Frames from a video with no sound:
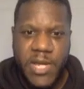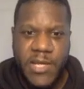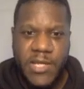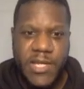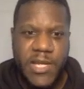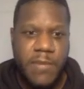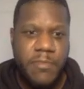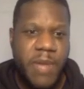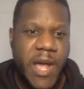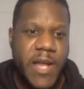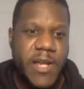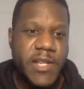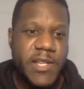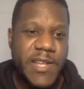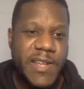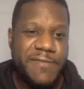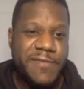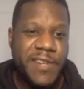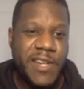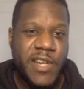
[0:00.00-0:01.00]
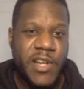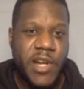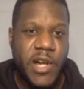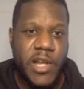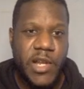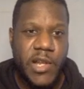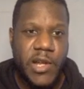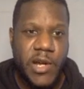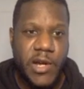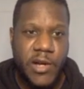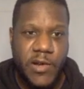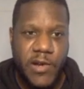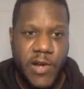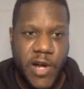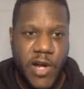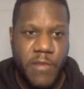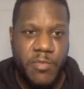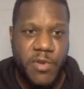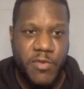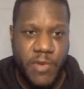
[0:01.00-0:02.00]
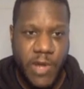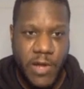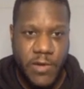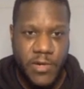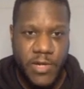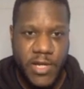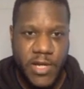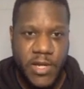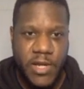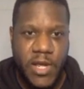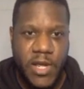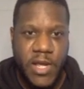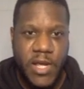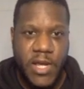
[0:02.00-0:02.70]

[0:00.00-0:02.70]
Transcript: S C Pad has definitely got a lot of hype around it,